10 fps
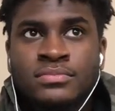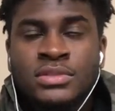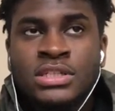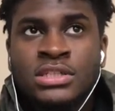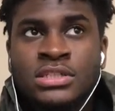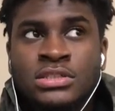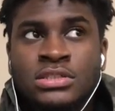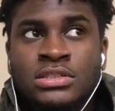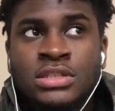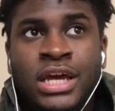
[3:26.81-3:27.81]

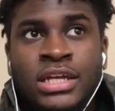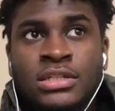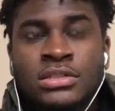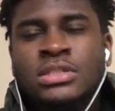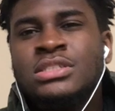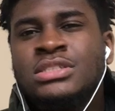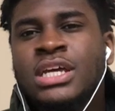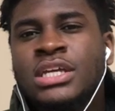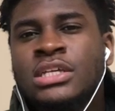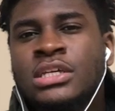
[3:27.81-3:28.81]
is that he's
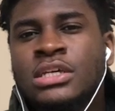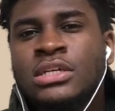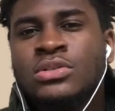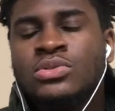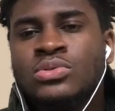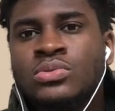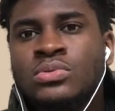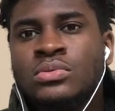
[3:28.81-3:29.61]
that kid who